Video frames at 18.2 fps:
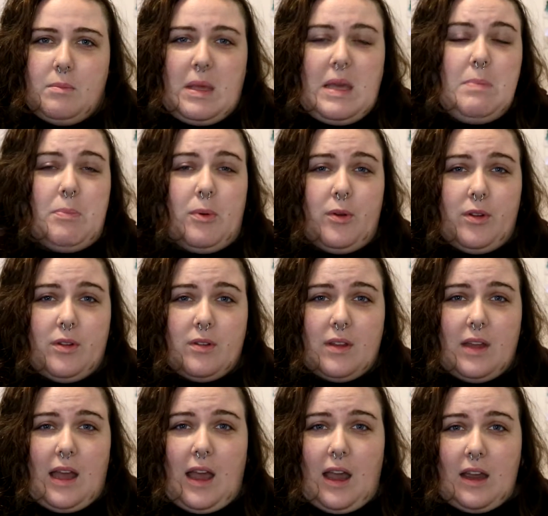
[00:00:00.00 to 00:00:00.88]
people.
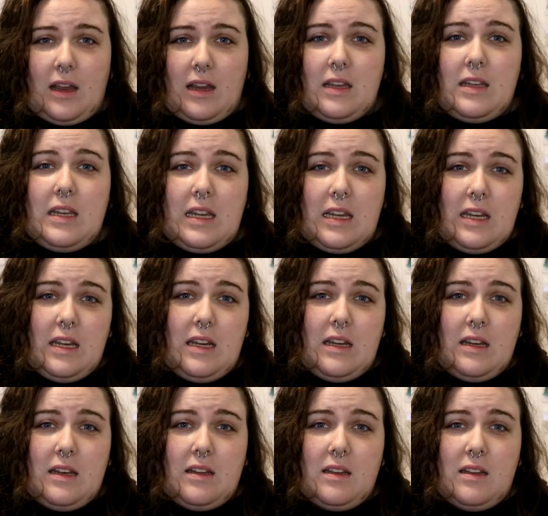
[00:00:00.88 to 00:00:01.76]
I
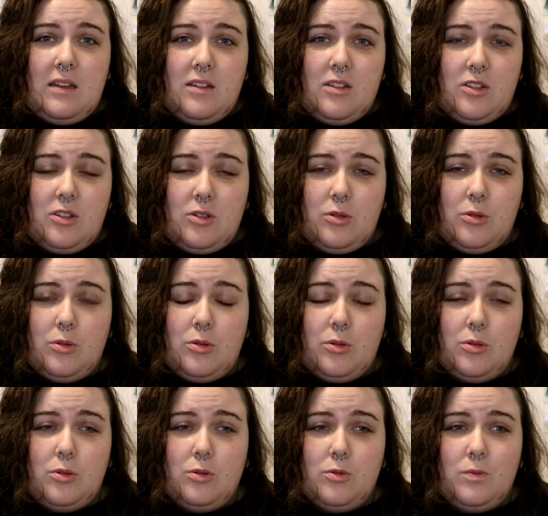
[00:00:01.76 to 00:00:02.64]
need
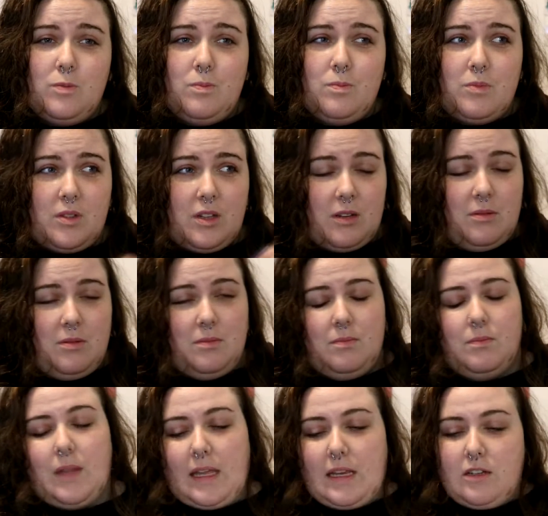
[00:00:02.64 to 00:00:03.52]
to
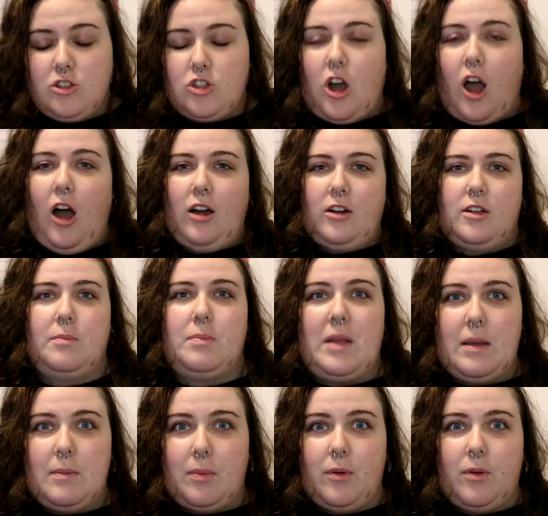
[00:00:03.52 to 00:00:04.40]
like talk to
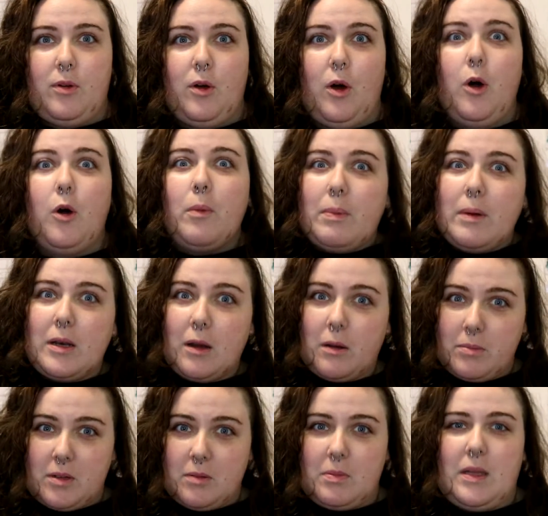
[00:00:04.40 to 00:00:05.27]
people, open
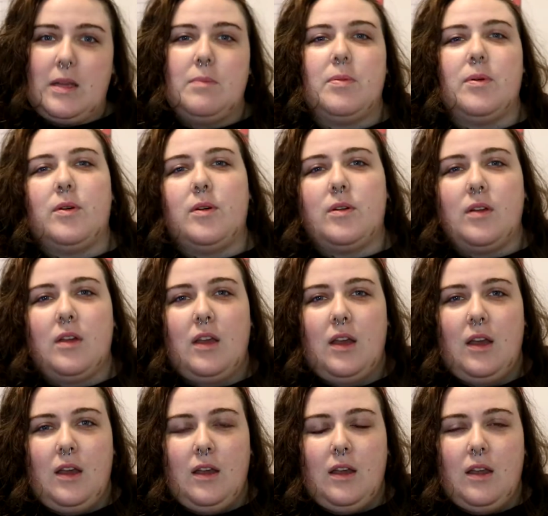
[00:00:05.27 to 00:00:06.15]
up to people,
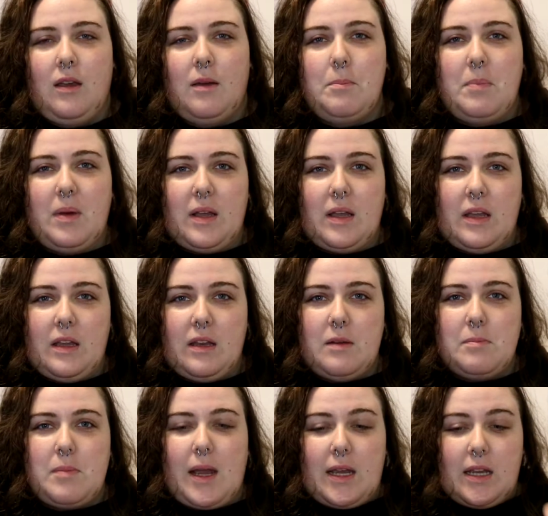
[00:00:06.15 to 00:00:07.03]

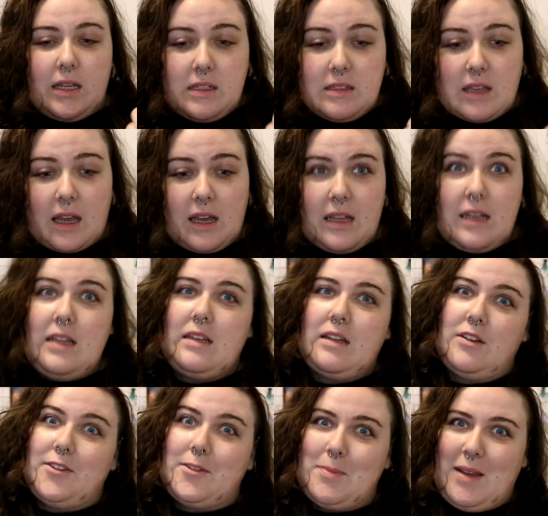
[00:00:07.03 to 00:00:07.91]
but my anxiety
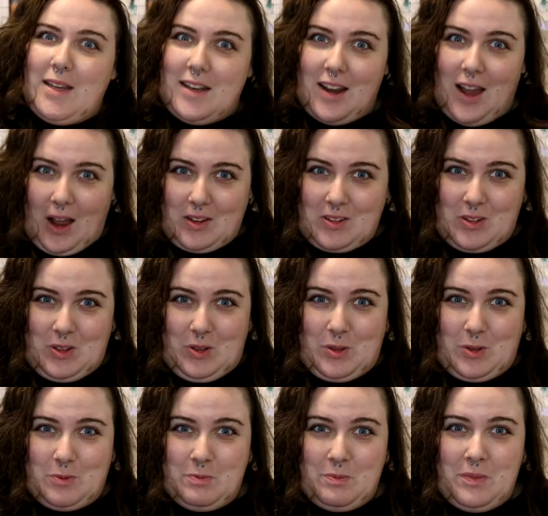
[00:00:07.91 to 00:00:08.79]
tells me not
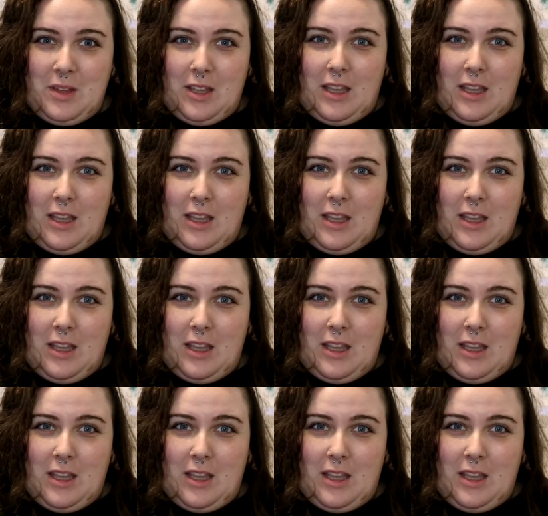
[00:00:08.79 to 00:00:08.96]
to.